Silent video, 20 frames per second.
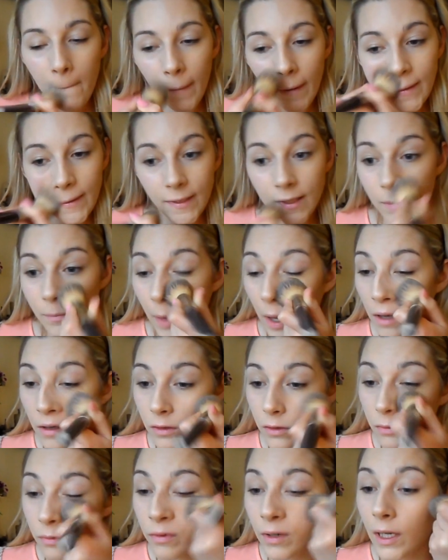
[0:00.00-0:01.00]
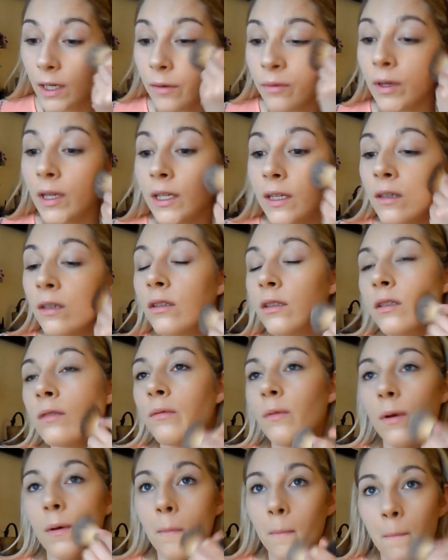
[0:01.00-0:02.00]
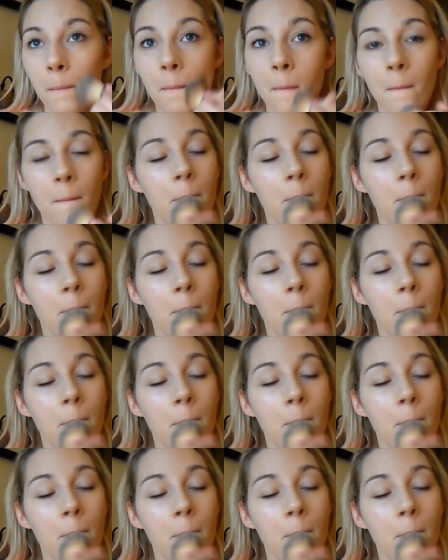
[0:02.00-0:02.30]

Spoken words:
It smells really good as well.